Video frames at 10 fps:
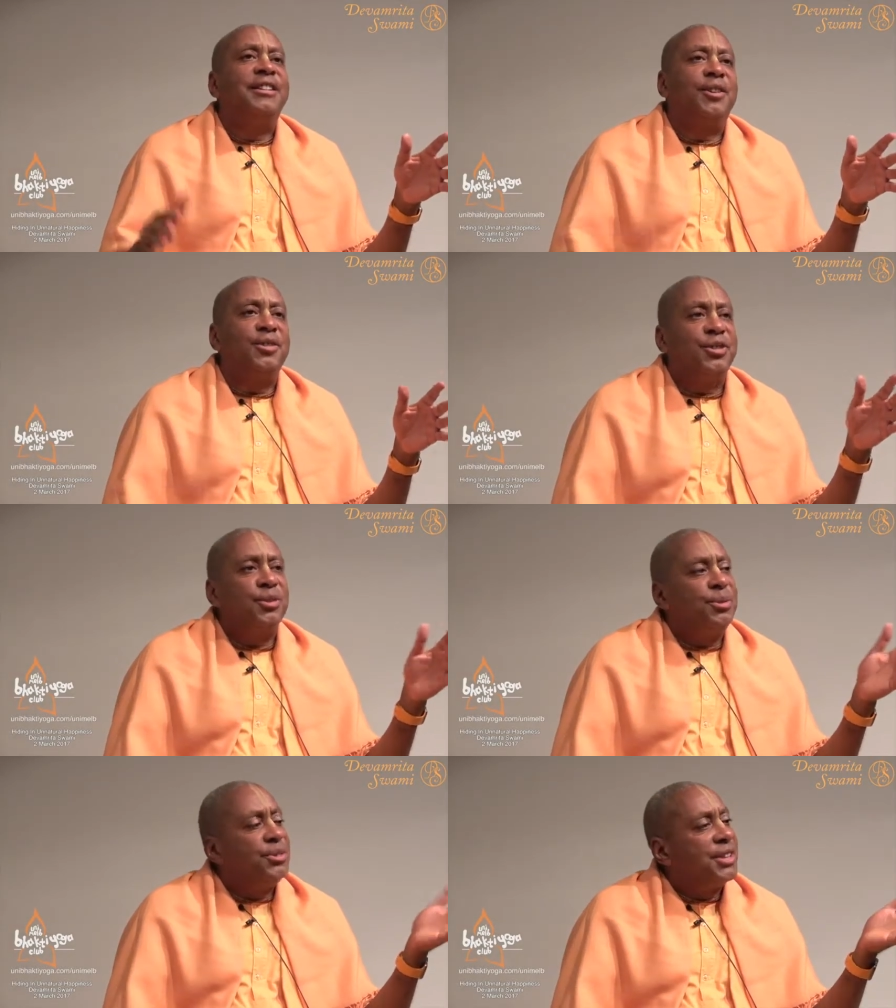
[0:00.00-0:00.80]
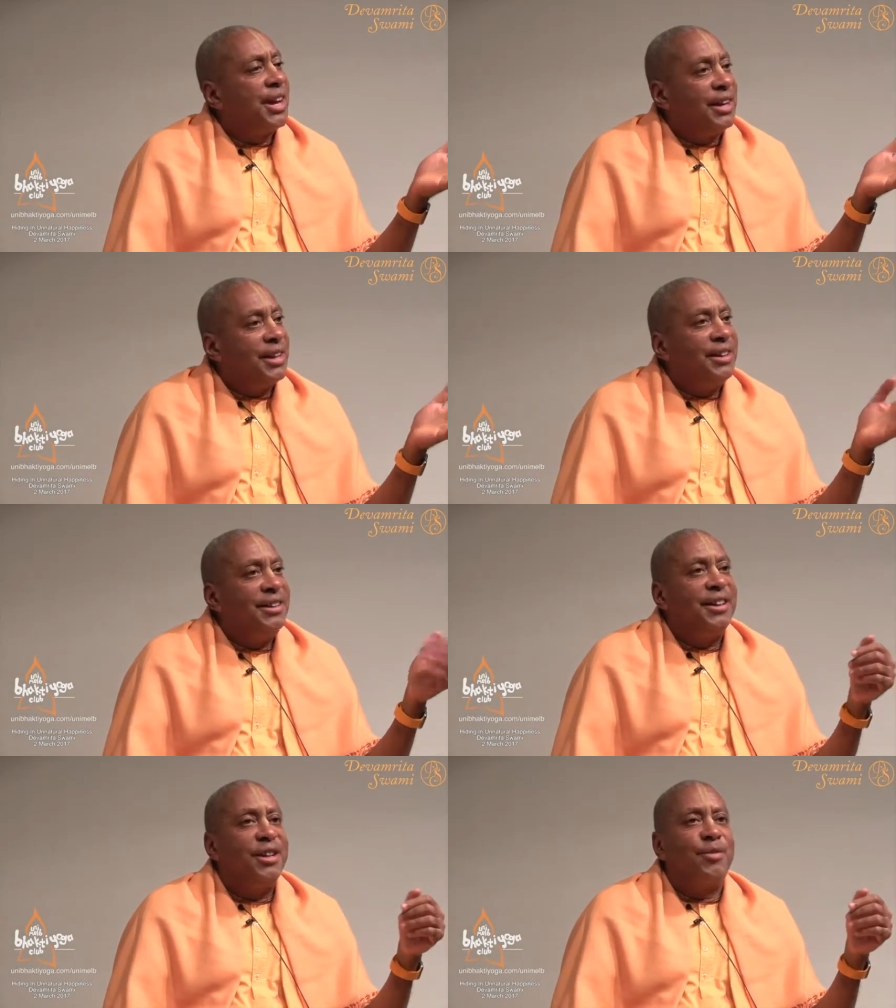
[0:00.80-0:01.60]
Those of you who study
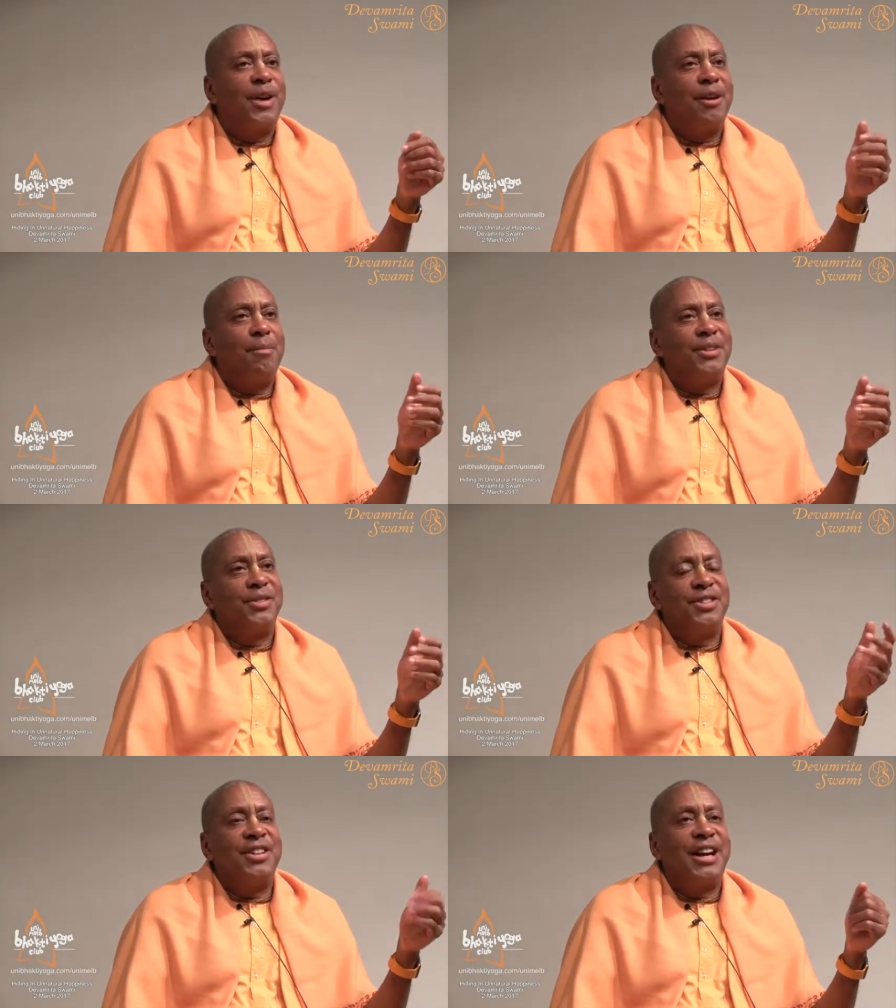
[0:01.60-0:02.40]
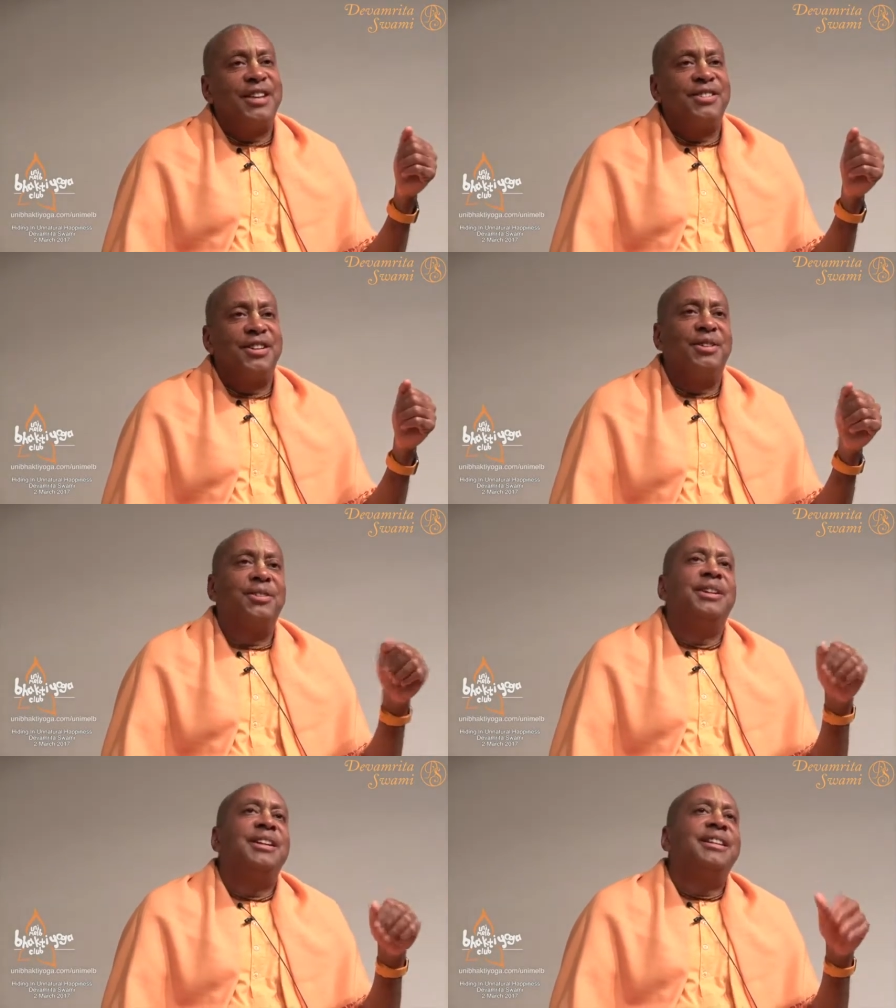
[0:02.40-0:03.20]
environmental science
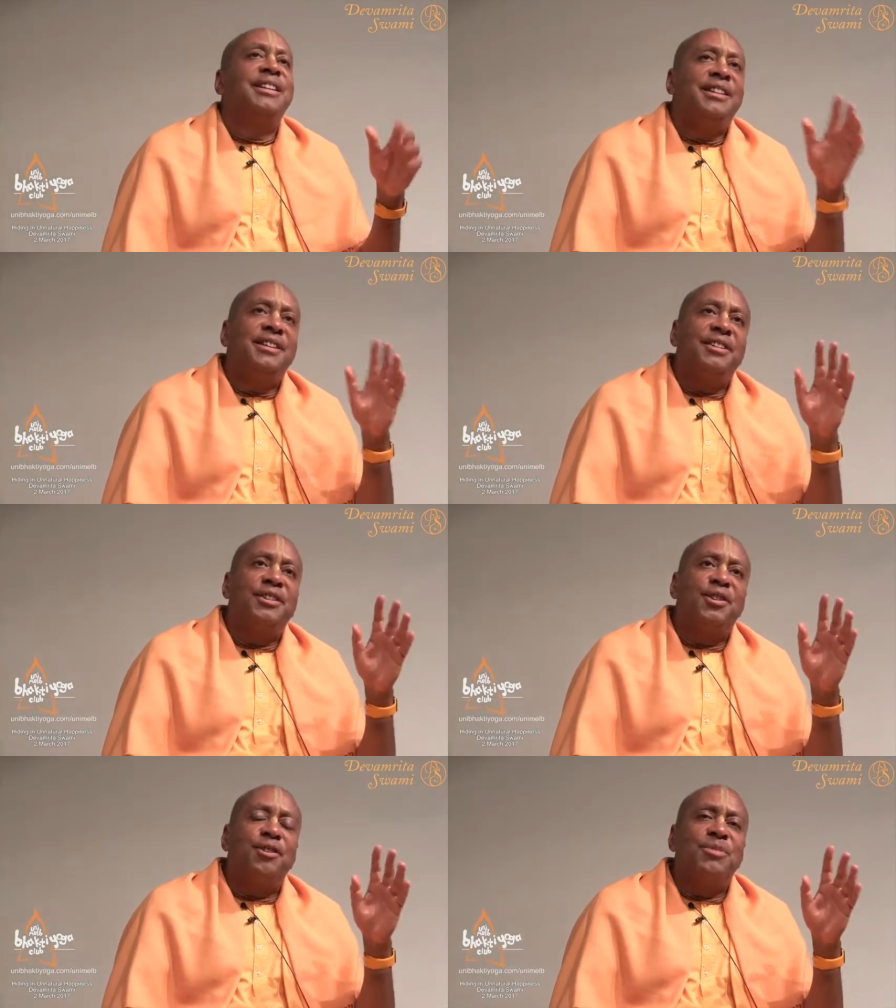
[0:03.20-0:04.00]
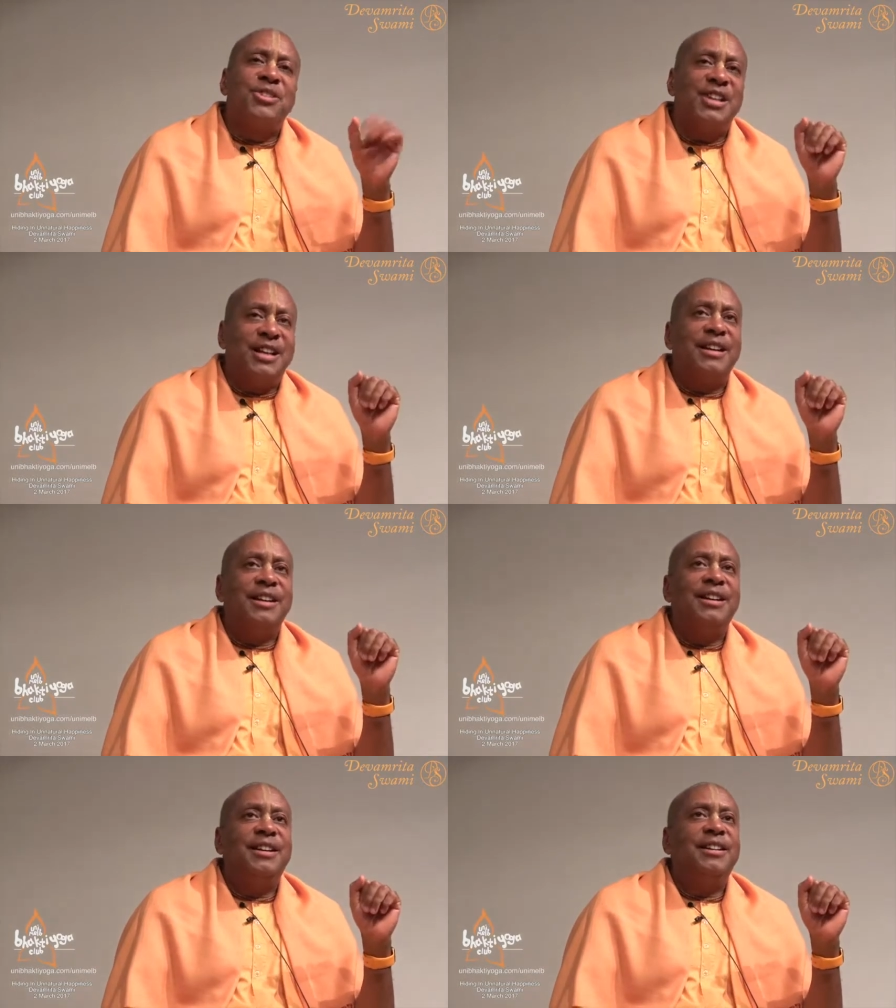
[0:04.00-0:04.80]
know the term
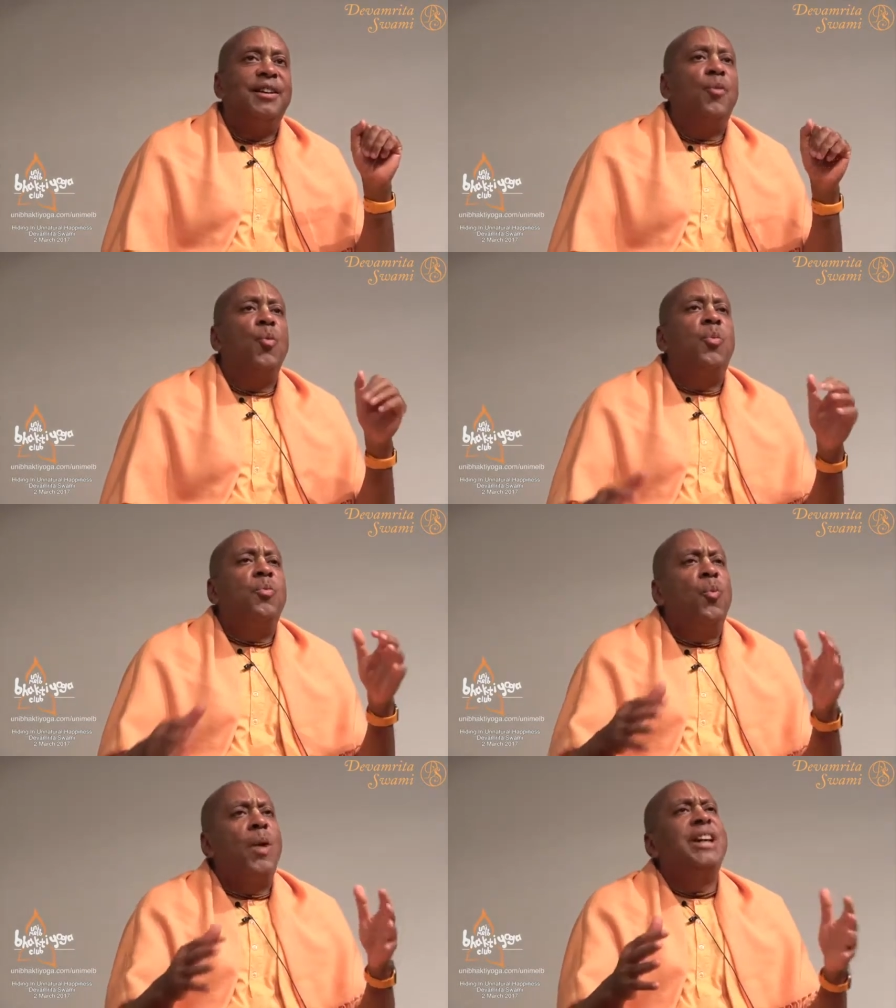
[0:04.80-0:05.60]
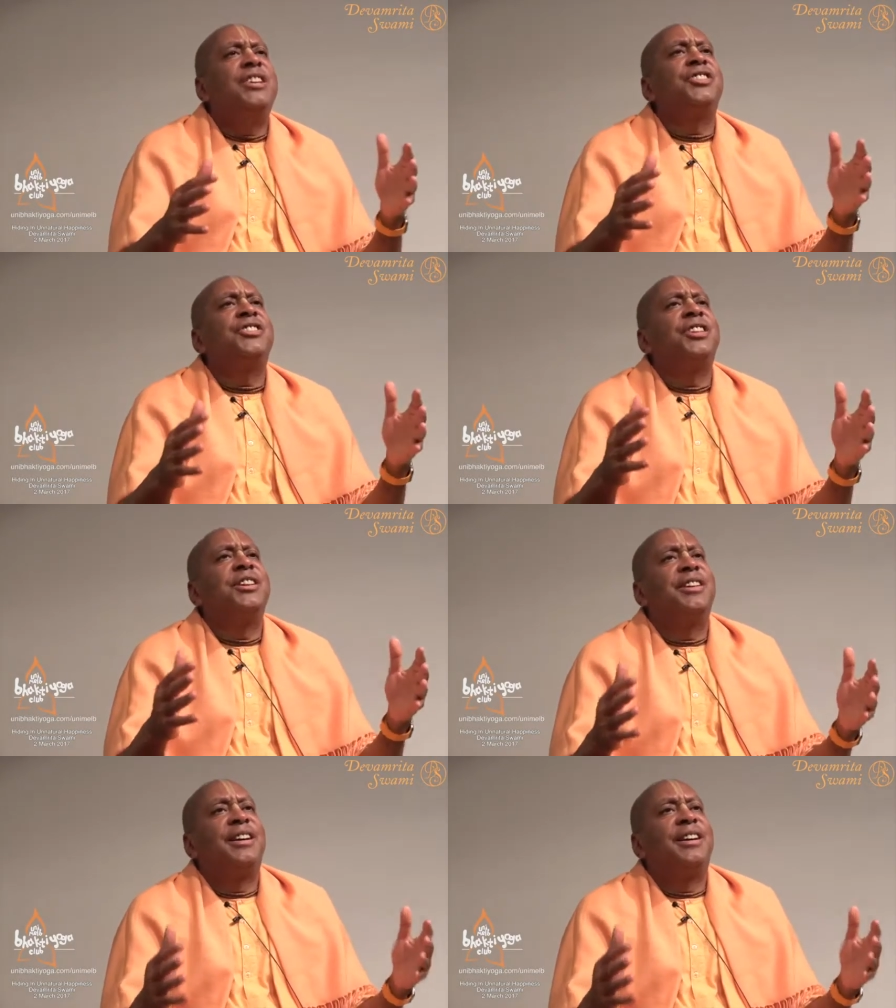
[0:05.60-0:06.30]
sink. Waste